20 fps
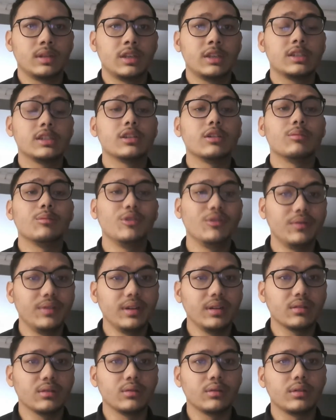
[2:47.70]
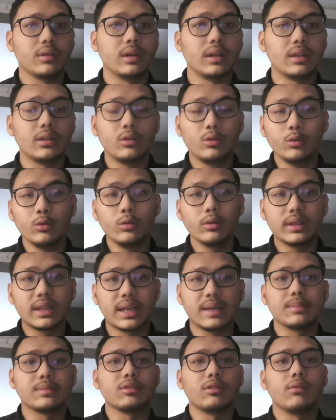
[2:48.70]
So moving on to the two
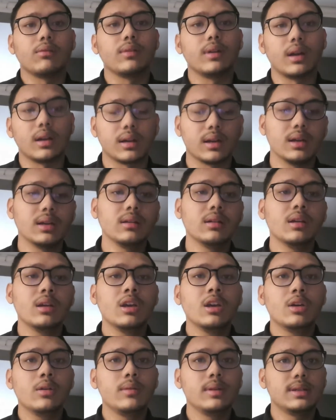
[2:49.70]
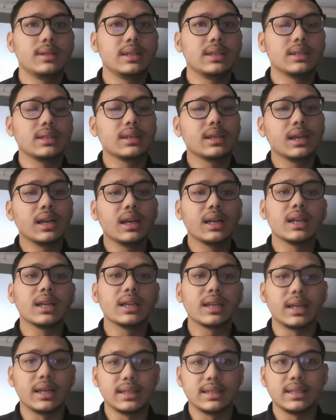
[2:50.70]
types of gharar, which is
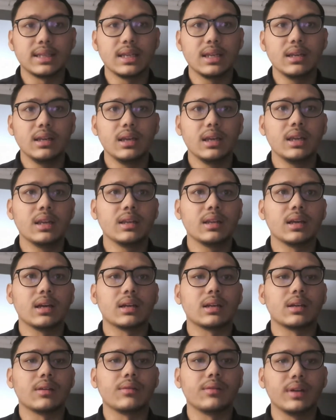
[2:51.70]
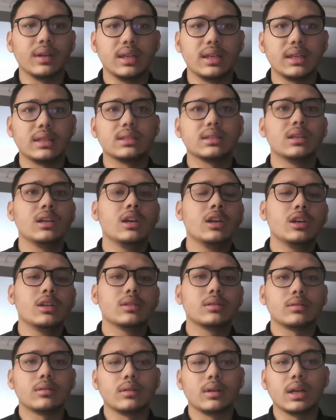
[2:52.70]
gharar yasir and gharar fahish.
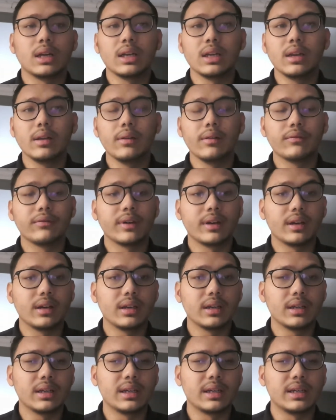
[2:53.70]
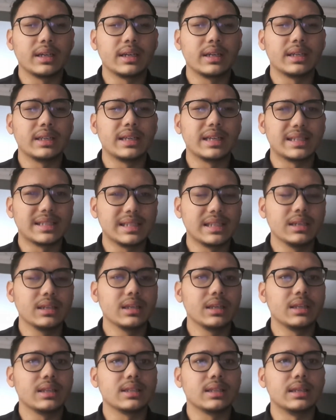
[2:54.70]
So gharar
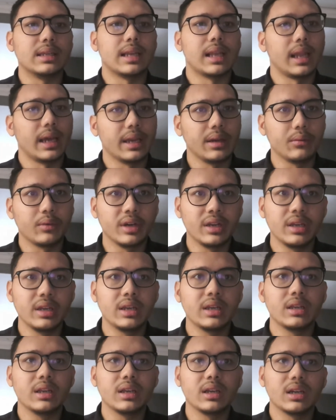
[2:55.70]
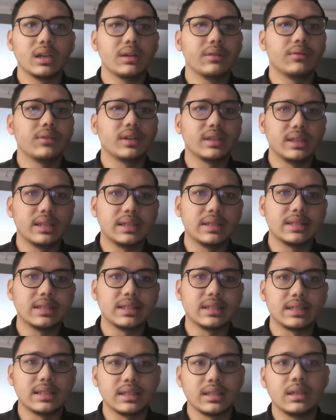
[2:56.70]
yasir is the light one and gharar fahish
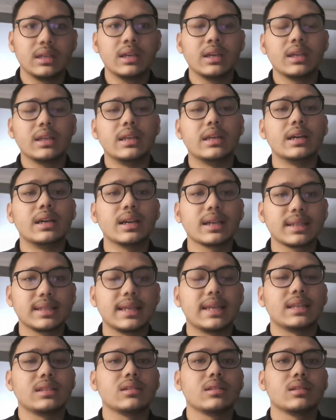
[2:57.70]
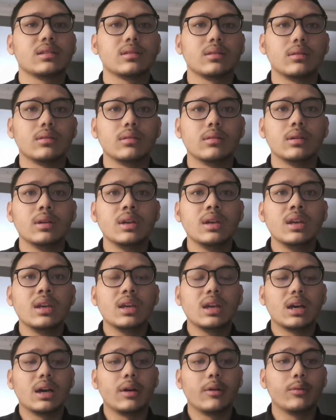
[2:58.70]
is the excess. So
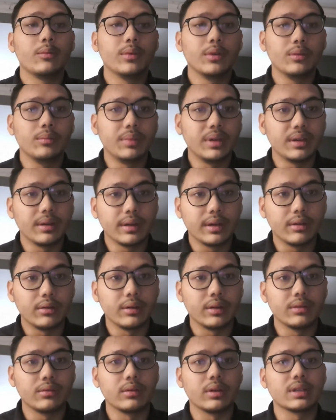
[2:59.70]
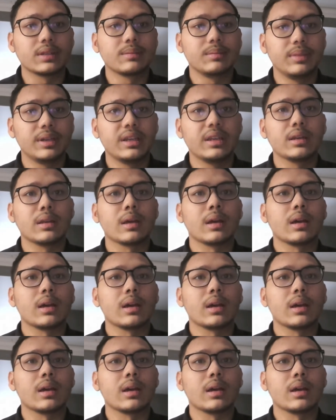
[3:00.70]
I will be going to explain the